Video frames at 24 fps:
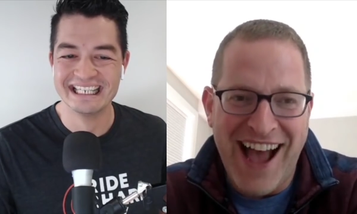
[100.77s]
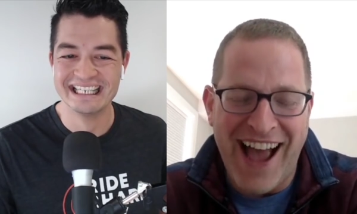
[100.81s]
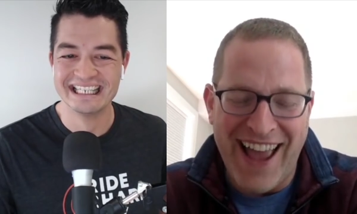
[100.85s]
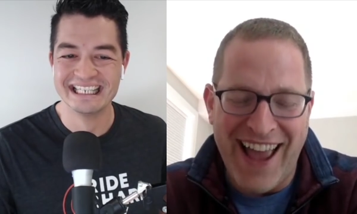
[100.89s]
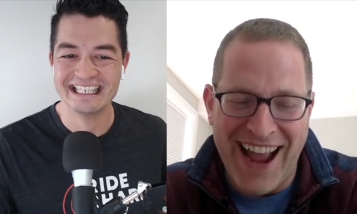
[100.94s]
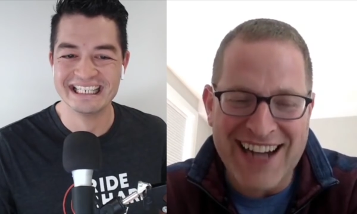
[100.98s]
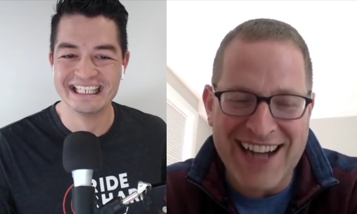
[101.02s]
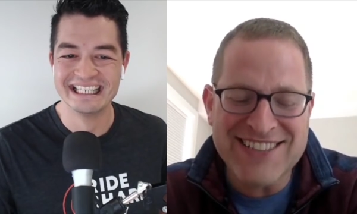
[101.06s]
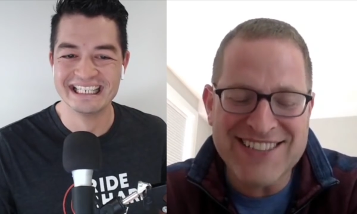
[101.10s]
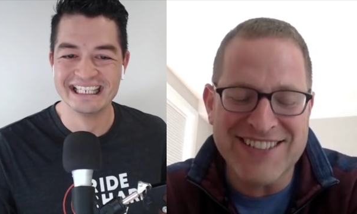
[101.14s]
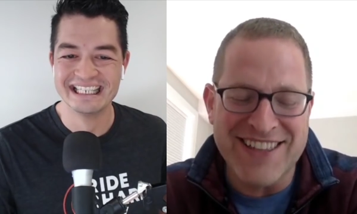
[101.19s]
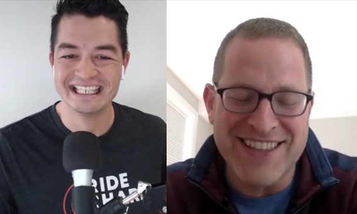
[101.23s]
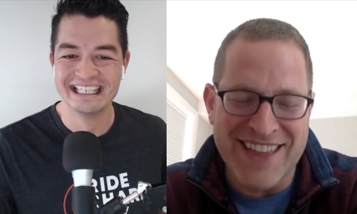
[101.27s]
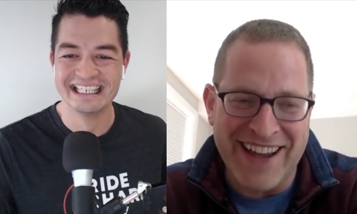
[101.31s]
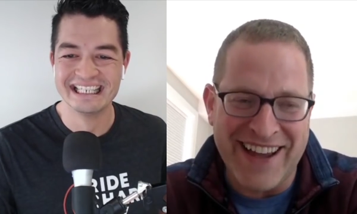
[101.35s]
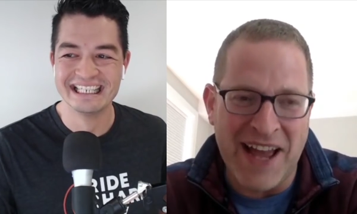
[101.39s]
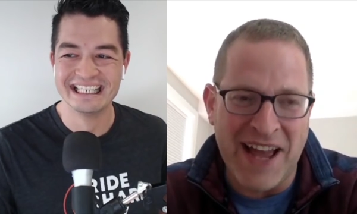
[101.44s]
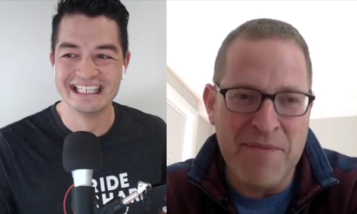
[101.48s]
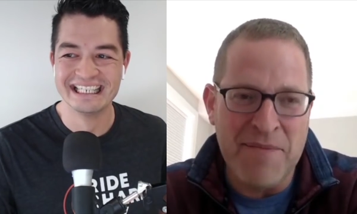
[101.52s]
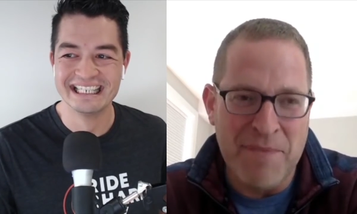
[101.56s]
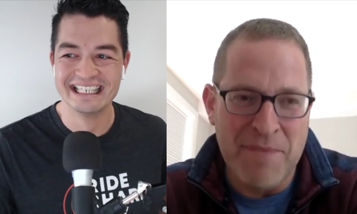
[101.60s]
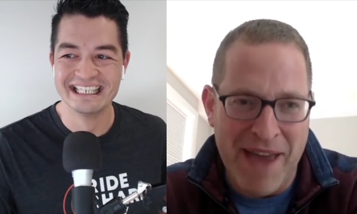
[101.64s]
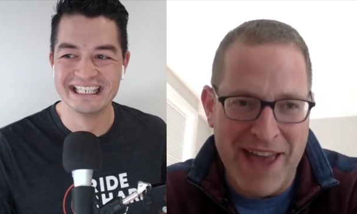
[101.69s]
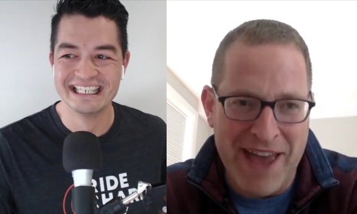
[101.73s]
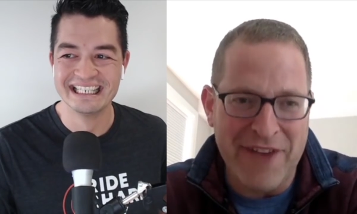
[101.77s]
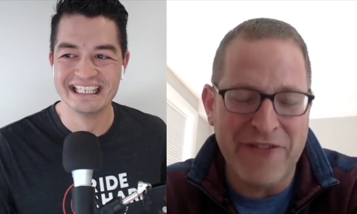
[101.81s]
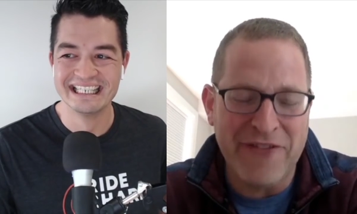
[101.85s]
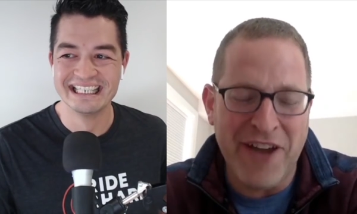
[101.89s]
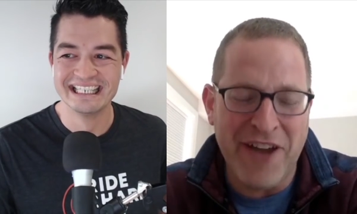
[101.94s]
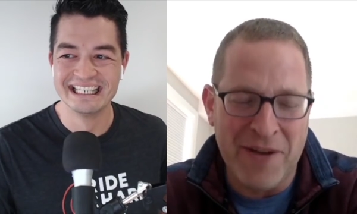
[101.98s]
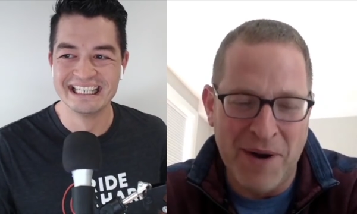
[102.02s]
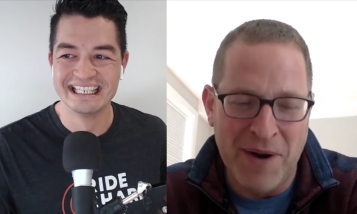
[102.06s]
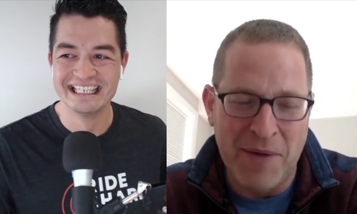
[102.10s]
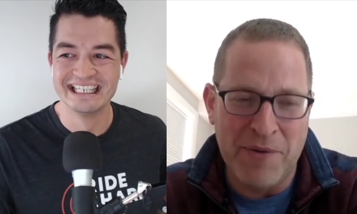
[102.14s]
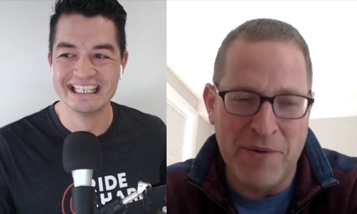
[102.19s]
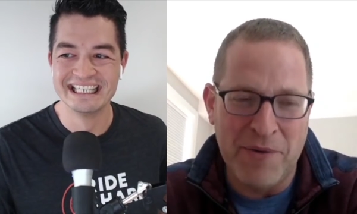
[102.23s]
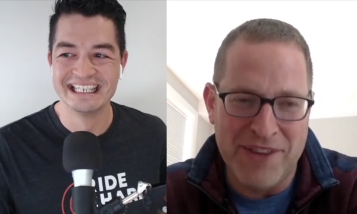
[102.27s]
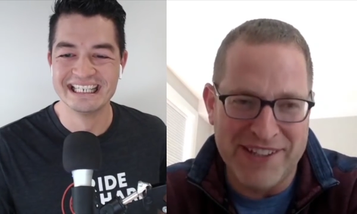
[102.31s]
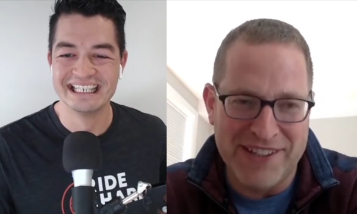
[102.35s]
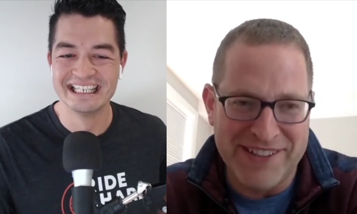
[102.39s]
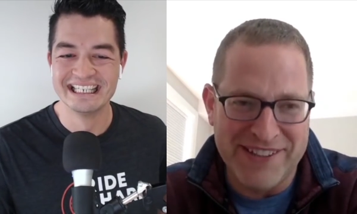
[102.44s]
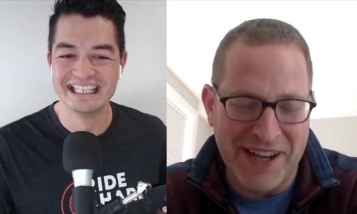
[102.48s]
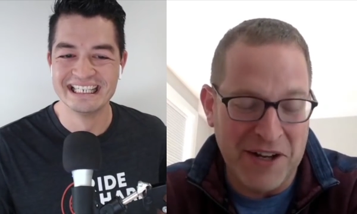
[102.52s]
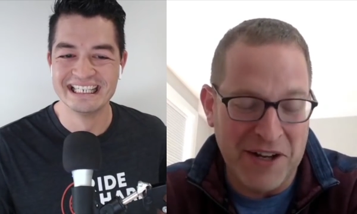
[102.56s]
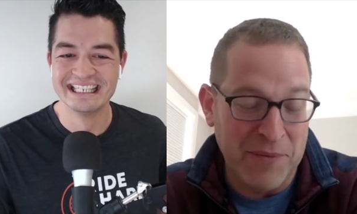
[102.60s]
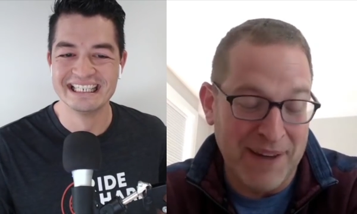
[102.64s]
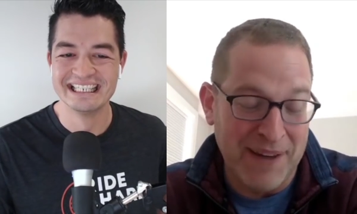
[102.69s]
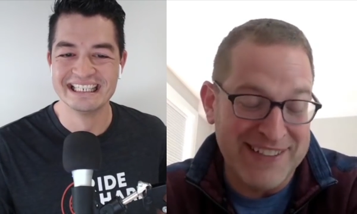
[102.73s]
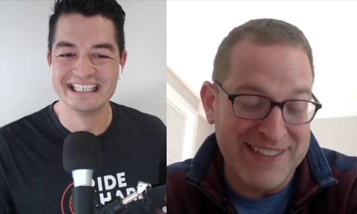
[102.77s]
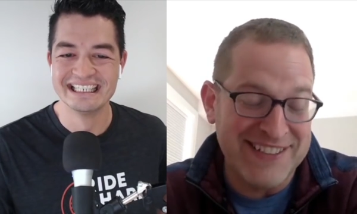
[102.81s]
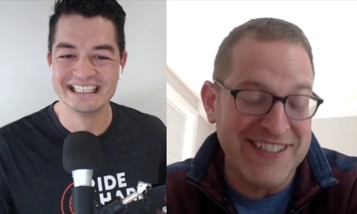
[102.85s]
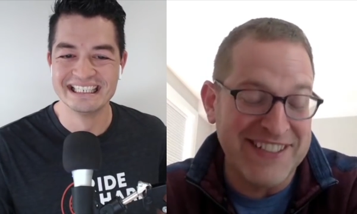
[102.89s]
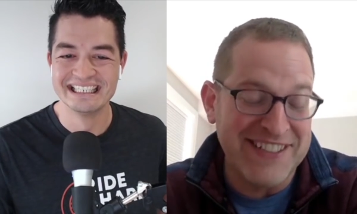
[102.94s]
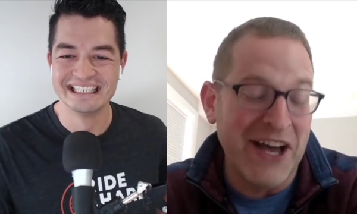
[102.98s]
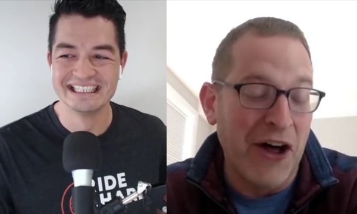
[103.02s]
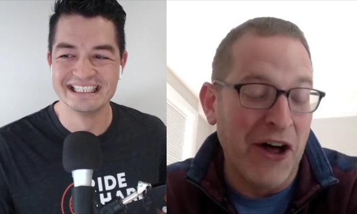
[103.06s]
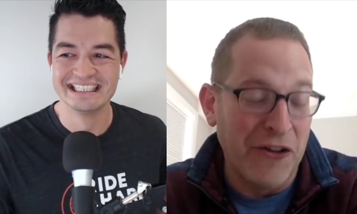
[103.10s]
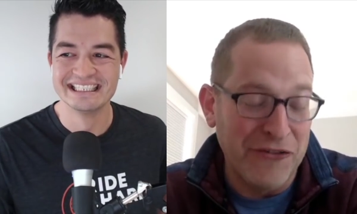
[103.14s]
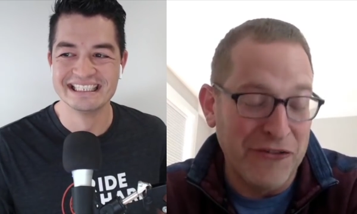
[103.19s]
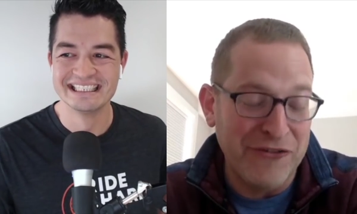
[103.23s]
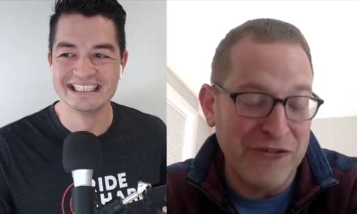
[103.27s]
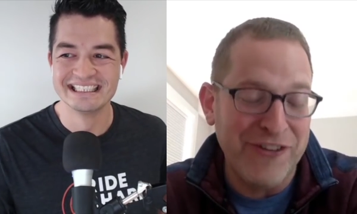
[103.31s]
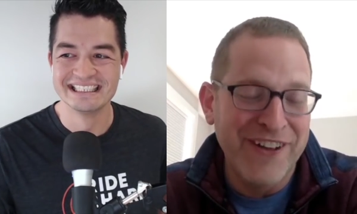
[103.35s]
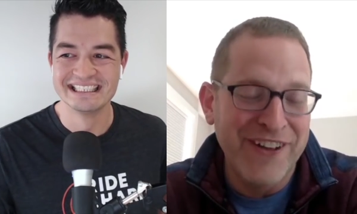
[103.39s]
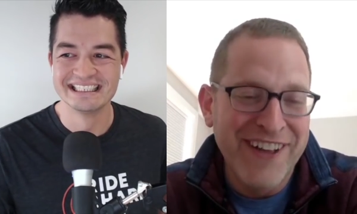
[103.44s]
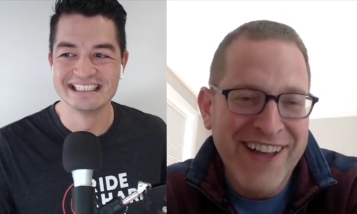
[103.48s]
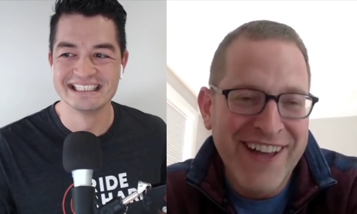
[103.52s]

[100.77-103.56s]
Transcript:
Speaker 1: I actually think I may have come up with a title myself.